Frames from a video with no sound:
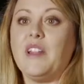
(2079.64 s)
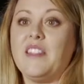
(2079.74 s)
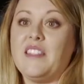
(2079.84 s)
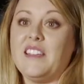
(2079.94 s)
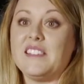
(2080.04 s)
of
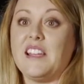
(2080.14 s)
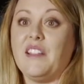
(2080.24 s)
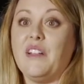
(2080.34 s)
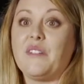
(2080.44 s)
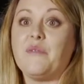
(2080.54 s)
the things that I
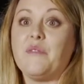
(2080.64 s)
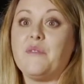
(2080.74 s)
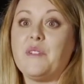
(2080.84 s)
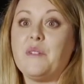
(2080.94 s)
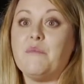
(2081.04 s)
look
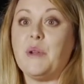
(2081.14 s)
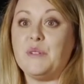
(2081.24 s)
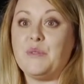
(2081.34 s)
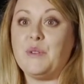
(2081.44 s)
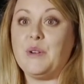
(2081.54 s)

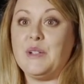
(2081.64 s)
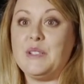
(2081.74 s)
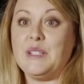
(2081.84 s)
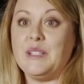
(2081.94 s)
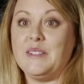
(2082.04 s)
most forward
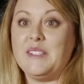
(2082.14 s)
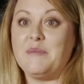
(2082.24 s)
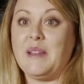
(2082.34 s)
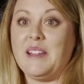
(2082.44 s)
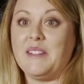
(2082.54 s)
to
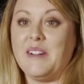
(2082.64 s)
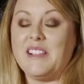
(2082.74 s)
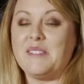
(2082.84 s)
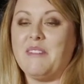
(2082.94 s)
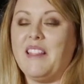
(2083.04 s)
spending the
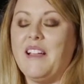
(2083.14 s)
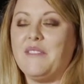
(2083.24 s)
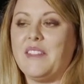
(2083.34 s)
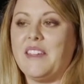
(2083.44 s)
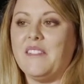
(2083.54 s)
rest of my
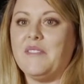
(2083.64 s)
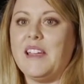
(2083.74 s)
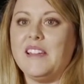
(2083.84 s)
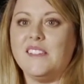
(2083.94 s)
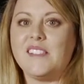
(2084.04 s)
life with him
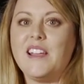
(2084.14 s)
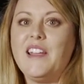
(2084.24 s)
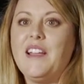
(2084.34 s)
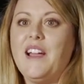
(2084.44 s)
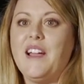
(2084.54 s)
is
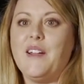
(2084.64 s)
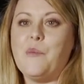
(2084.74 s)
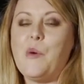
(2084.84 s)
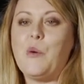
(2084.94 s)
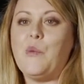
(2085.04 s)

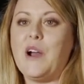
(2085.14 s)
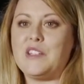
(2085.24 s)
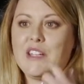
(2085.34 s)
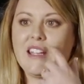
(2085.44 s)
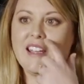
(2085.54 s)

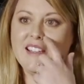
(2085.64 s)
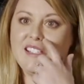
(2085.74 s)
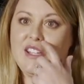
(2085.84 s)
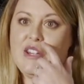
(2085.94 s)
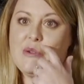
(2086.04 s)
watching
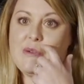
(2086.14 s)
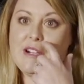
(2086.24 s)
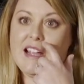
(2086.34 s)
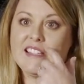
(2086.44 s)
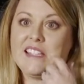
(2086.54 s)
his
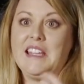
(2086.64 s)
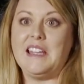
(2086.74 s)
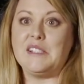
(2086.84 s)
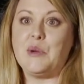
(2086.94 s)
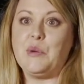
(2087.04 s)
humor as he
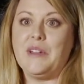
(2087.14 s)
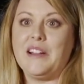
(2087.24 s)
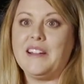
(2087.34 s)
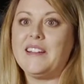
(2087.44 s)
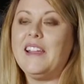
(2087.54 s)
gets
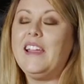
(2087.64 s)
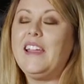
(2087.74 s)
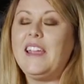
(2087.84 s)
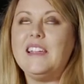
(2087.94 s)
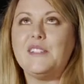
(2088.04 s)
older.
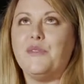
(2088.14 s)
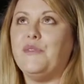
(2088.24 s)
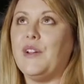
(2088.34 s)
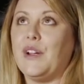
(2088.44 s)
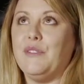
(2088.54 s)
He's a
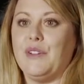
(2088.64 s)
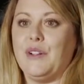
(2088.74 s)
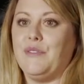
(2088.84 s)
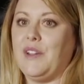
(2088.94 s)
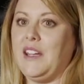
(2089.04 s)
very,
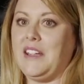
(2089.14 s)
very funny